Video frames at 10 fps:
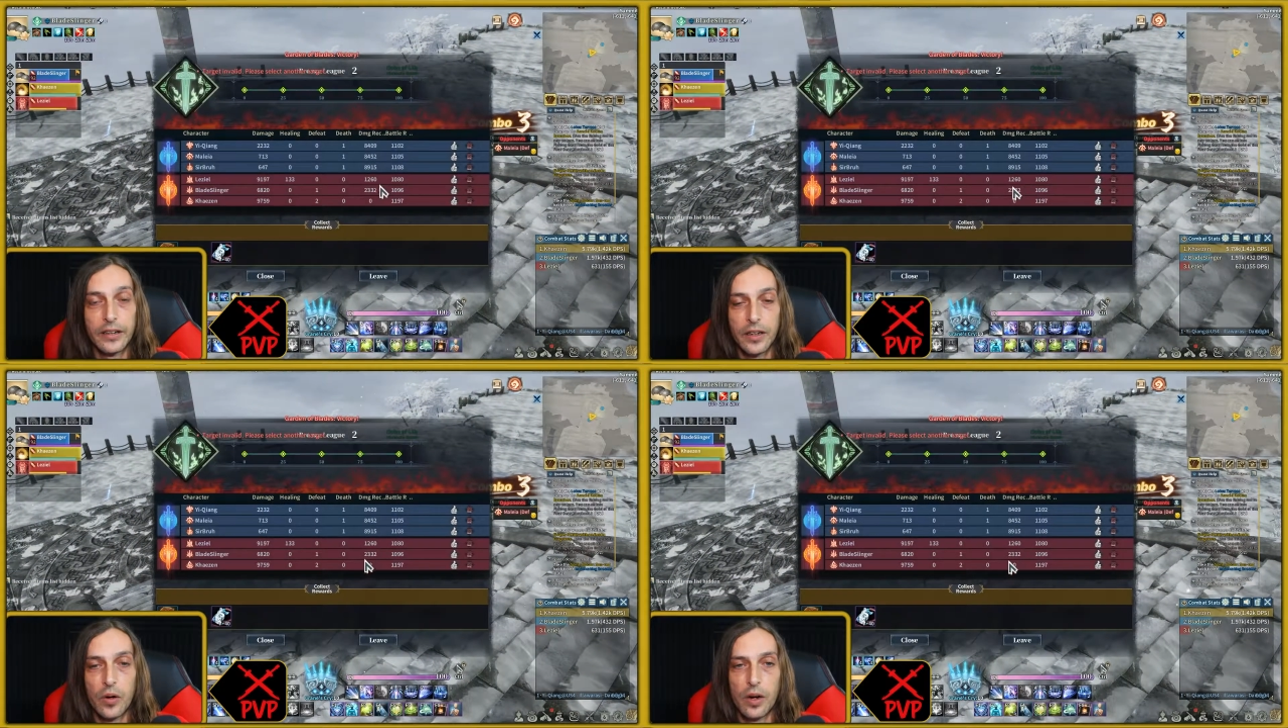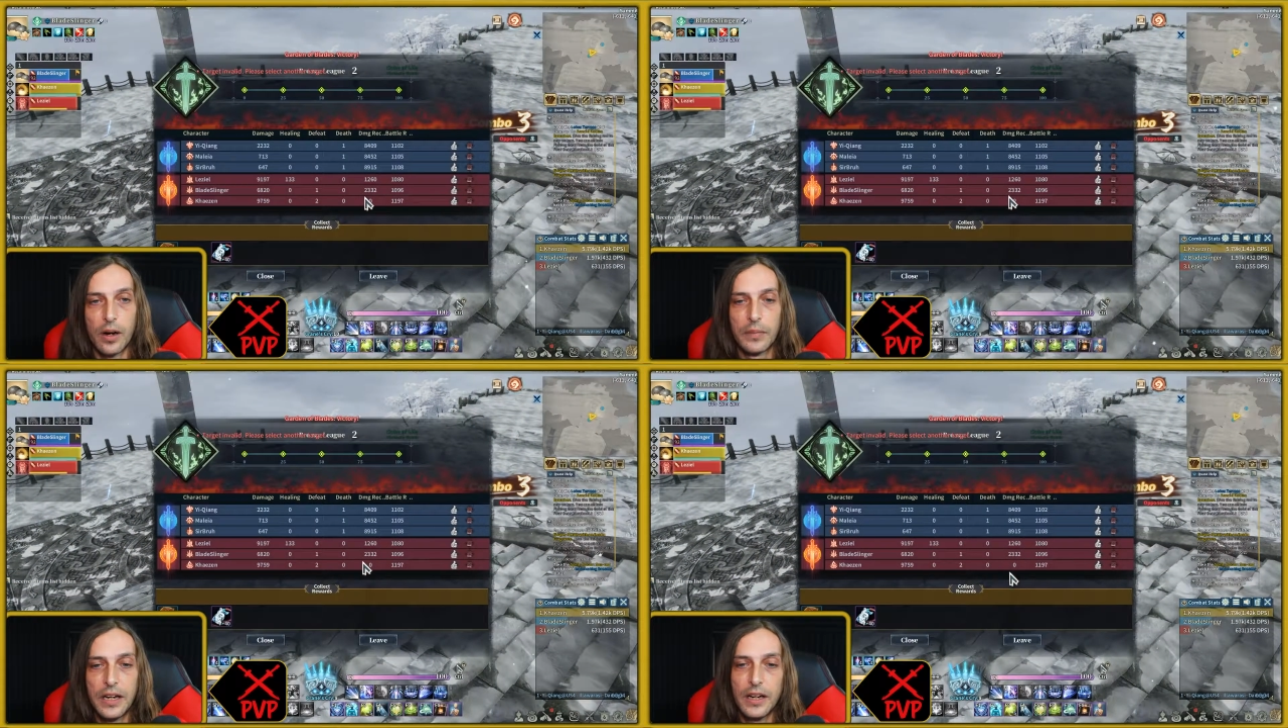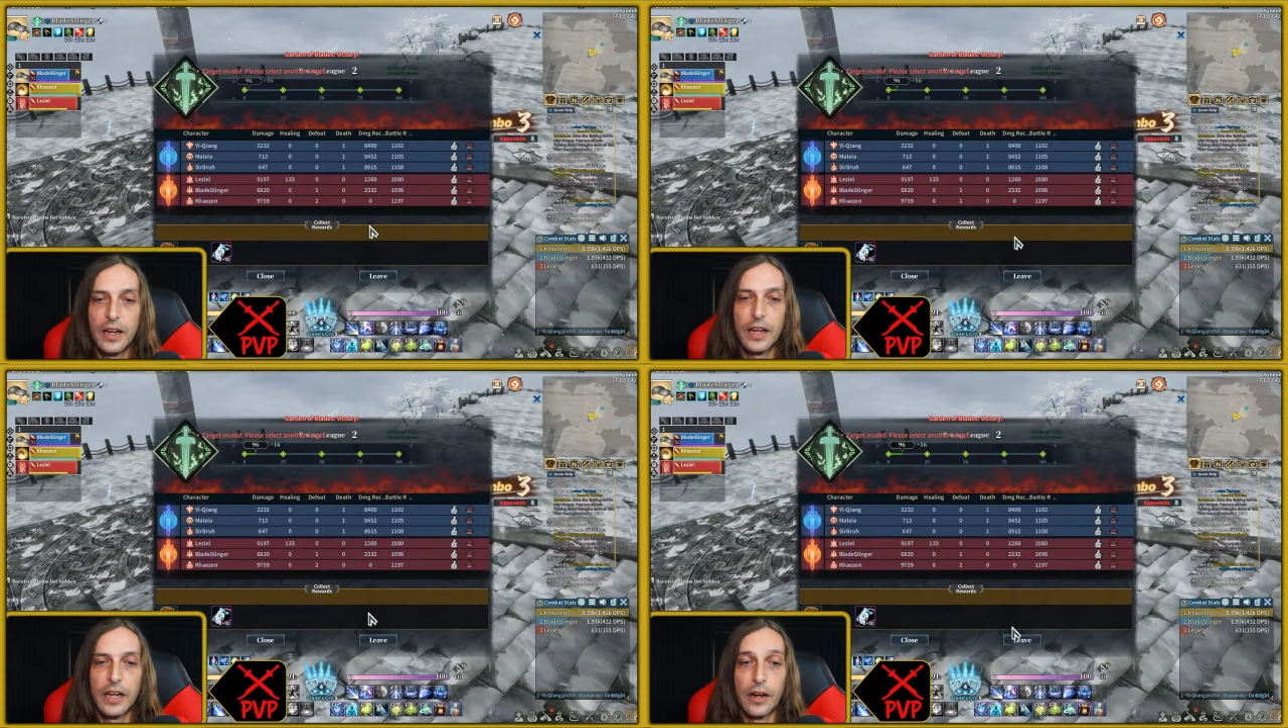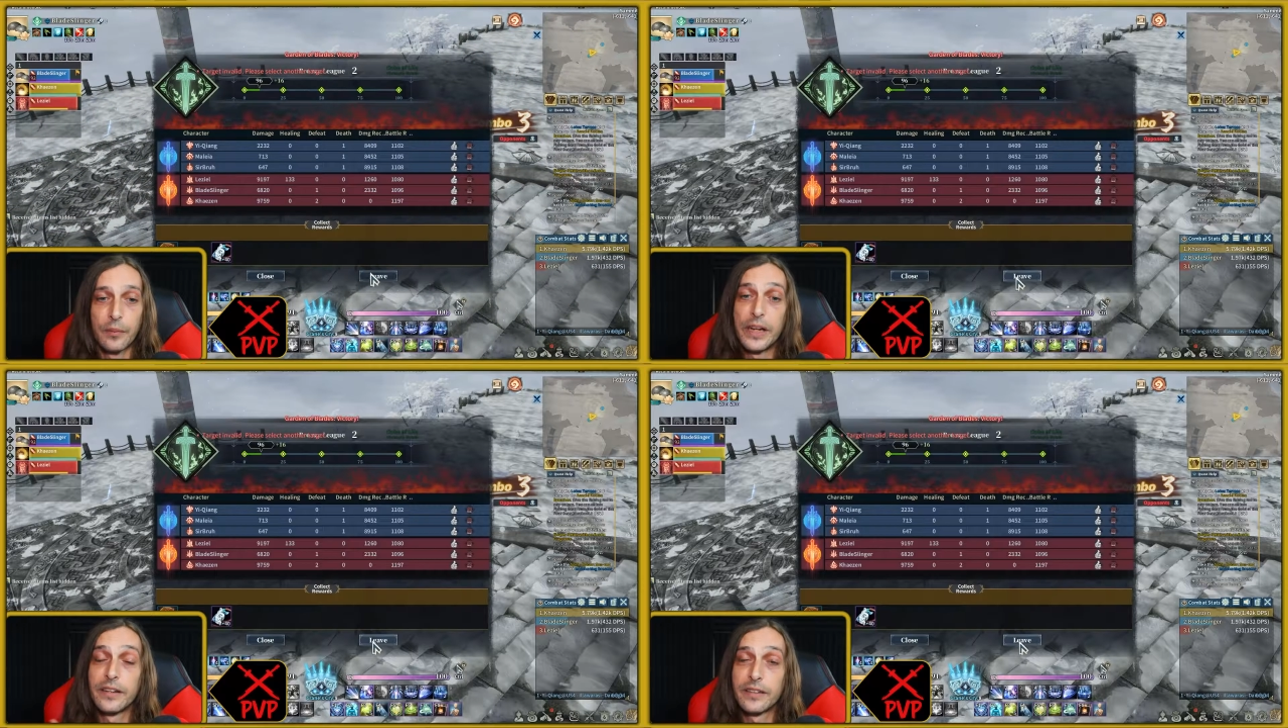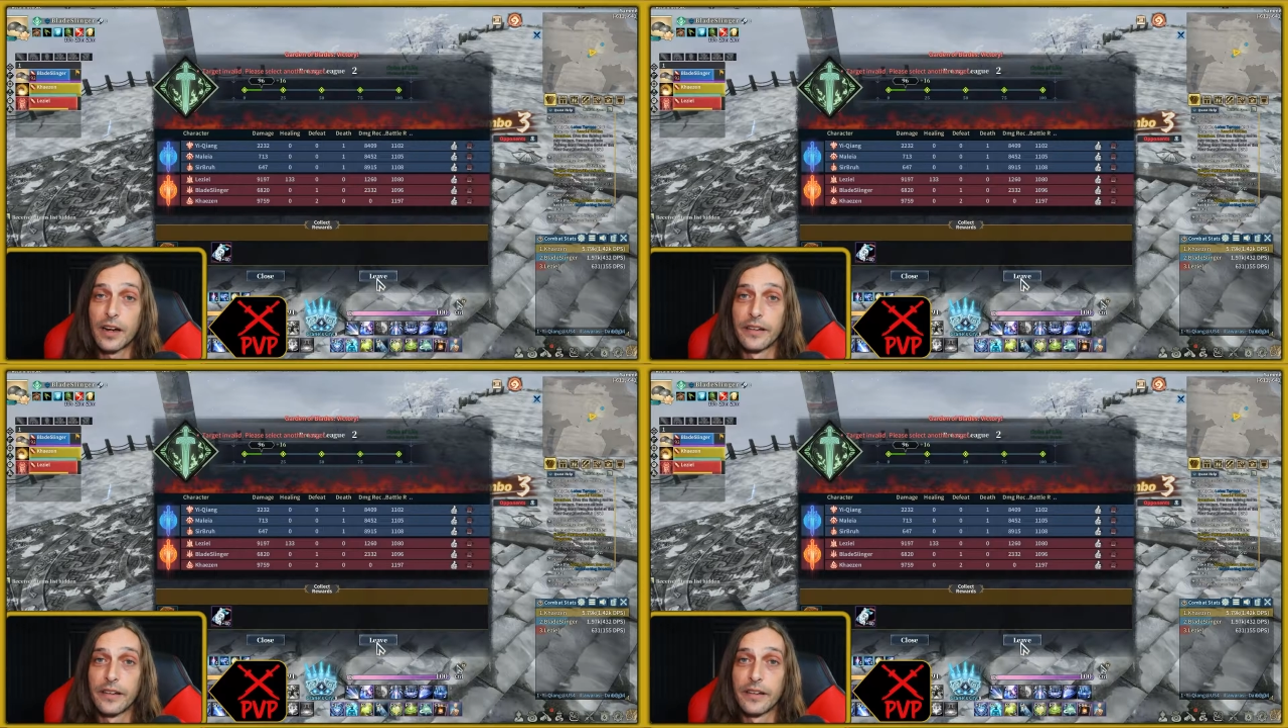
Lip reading: to go up. And it does. It